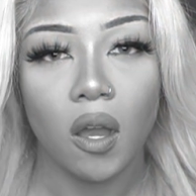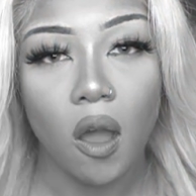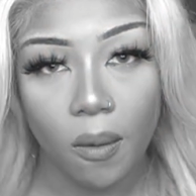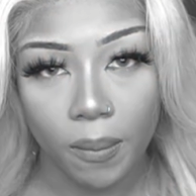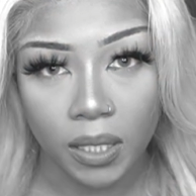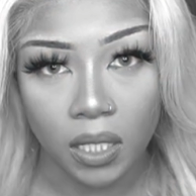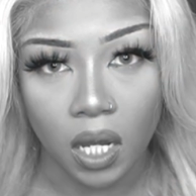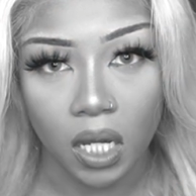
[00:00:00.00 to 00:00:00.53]
oh
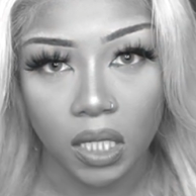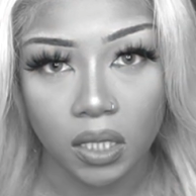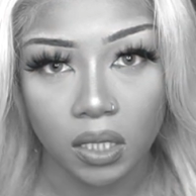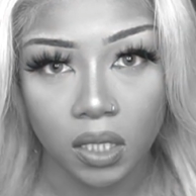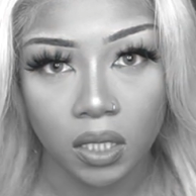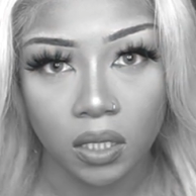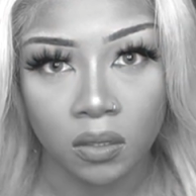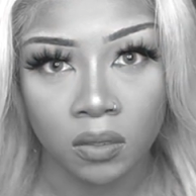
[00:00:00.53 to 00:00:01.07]
my god,
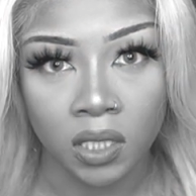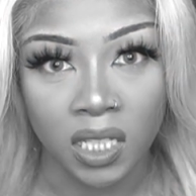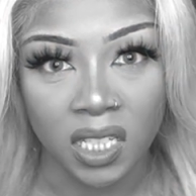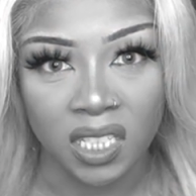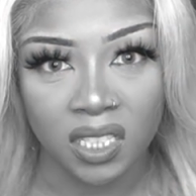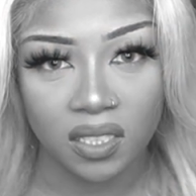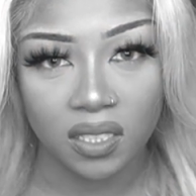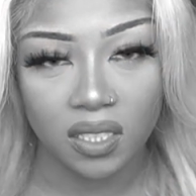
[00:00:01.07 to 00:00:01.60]
look at those
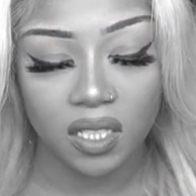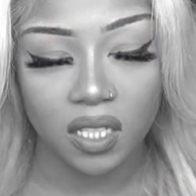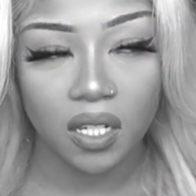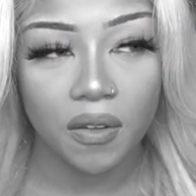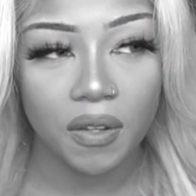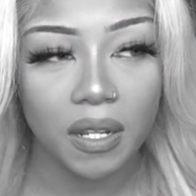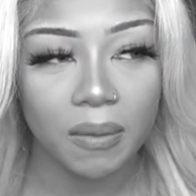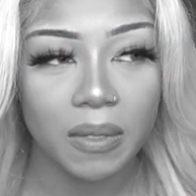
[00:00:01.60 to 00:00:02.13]
ends. You
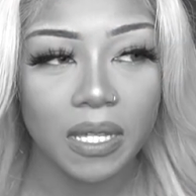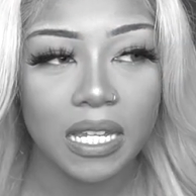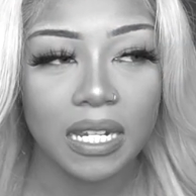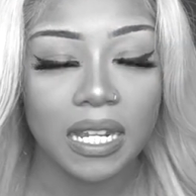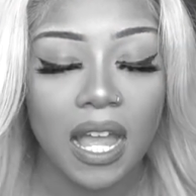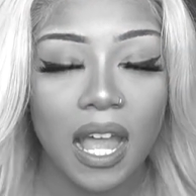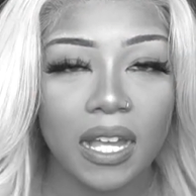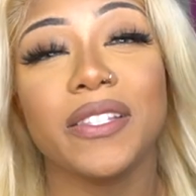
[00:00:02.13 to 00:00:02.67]
know what I mean?